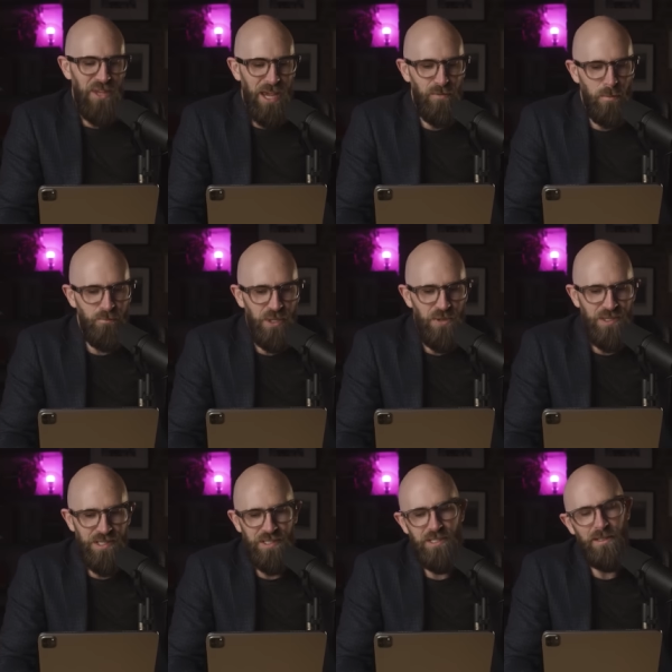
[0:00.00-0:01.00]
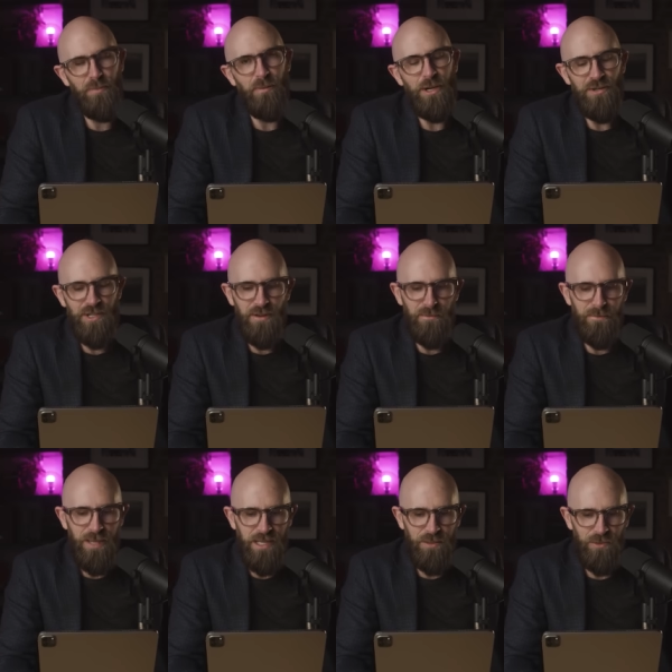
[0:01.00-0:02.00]
gave a boost to the promotion of
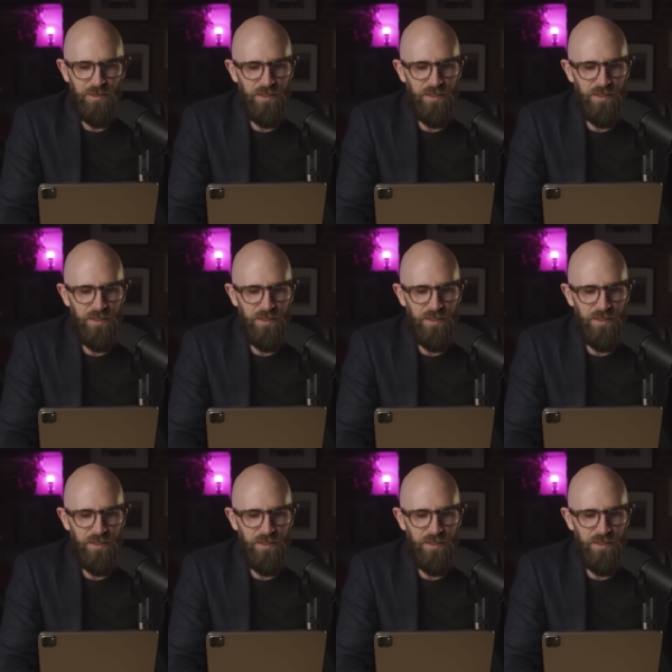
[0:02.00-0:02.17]
medical